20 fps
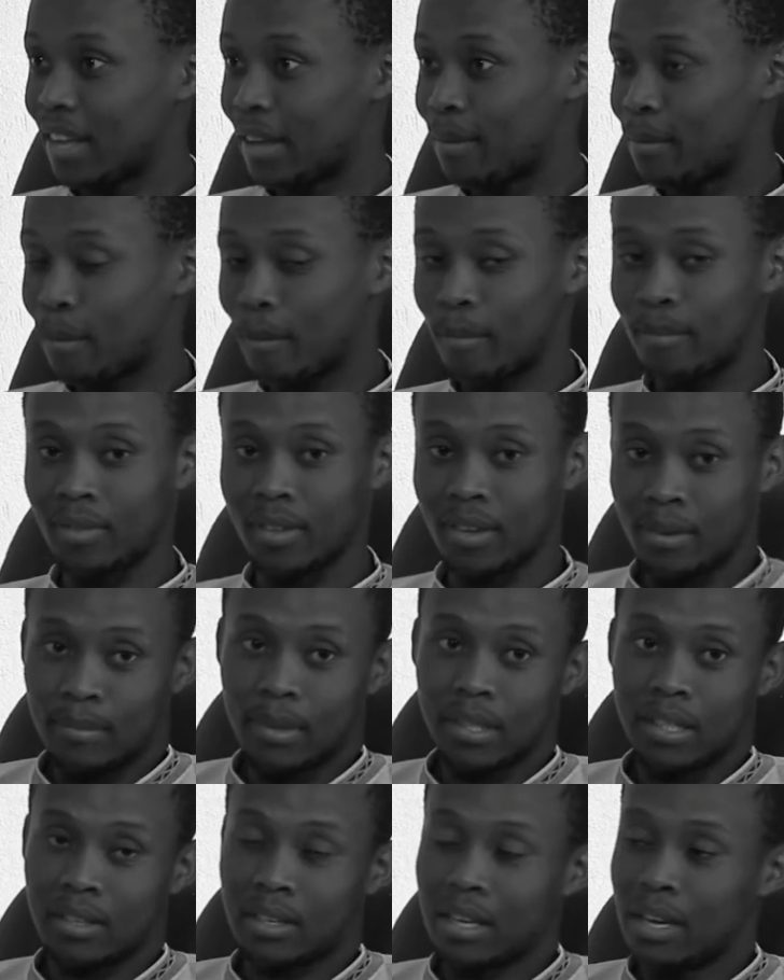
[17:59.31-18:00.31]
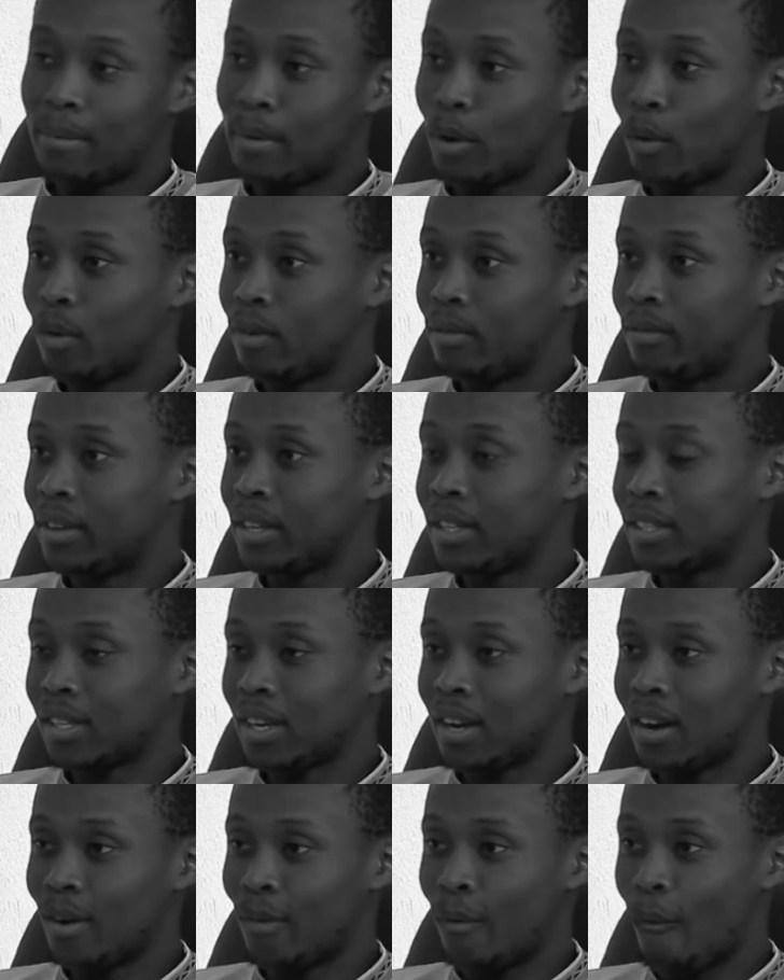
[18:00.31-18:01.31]
I am a
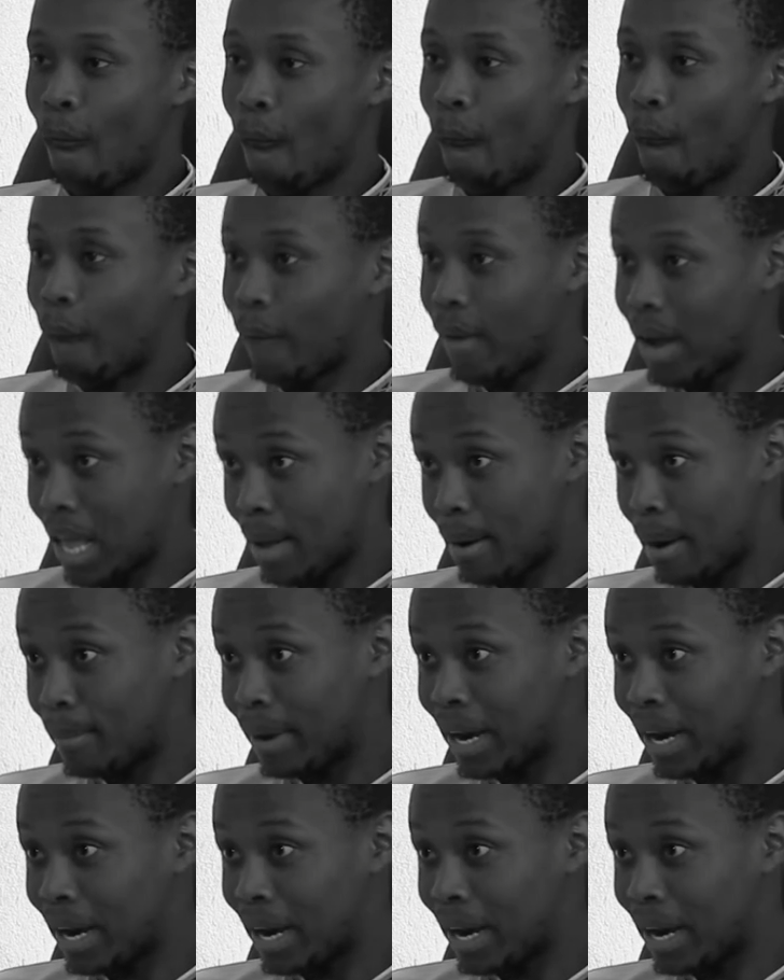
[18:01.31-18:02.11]
convincer or a